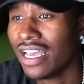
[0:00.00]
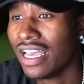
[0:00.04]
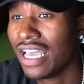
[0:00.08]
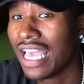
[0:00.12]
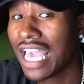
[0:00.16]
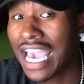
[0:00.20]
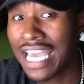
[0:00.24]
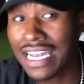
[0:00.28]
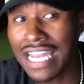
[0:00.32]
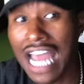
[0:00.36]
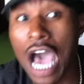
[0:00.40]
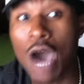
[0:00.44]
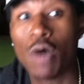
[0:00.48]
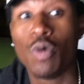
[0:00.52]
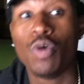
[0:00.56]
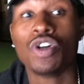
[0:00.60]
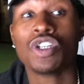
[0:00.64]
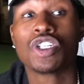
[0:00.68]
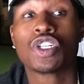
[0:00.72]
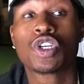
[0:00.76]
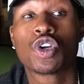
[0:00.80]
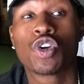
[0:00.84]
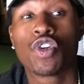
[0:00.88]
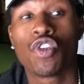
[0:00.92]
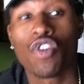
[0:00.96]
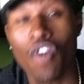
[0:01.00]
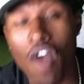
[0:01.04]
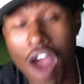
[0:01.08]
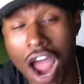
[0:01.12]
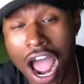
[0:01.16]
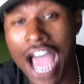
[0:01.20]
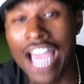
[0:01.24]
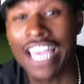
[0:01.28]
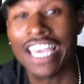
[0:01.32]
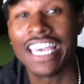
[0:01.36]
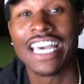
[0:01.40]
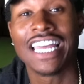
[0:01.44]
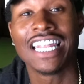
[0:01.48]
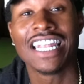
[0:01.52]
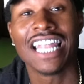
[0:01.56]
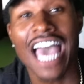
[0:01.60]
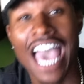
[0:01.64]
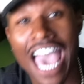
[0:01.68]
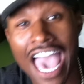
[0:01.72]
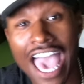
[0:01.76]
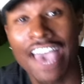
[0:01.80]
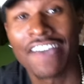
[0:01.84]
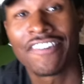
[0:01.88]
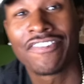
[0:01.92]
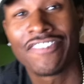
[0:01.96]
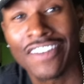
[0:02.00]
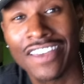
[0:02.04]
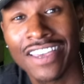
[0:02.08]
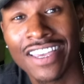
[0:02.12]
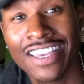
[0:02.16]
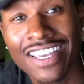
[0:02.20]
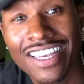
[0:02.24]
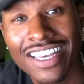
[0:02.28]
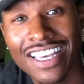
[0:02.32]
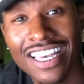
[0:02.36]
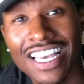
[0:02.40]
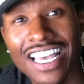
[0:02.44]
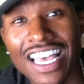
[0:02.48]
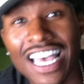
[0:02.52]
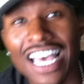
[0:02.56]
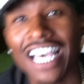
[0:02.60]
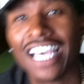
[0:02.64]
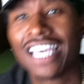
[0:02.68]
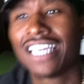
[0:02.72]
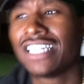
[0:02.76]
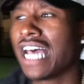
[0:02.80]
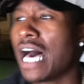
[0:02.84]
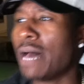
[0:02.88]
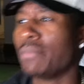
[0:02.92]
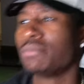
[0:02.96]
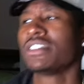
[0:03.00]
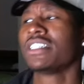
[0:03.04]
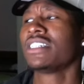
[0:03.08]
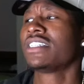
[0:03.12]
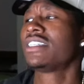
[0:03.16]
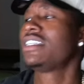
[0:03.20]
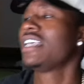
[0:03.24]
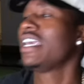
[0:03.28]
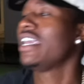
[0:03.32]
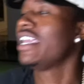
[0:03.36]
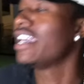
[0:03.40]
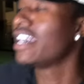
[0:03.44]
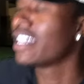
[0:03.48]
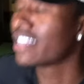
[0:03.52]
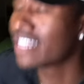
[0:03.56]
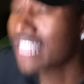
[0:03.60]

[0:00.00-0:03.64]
And I was crying laughing, because I'm just sitting here